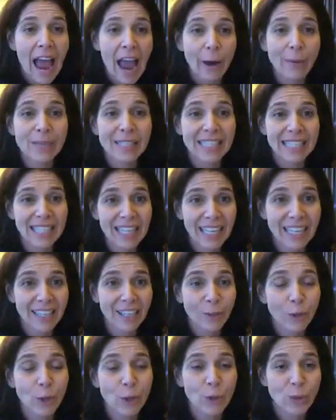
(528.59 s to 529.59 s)
was the kid
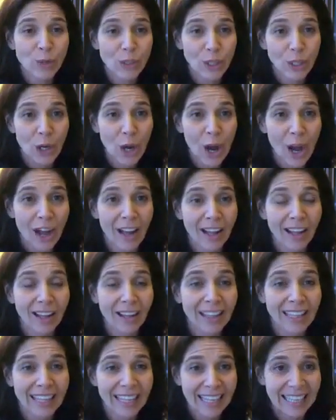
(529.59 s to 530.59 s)
who used to
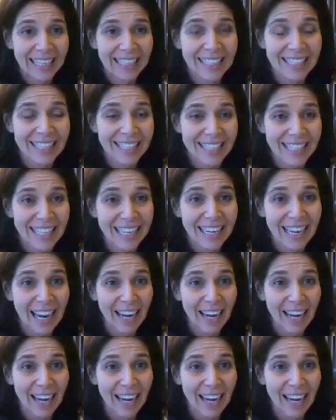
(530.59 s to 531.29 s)
call in sick.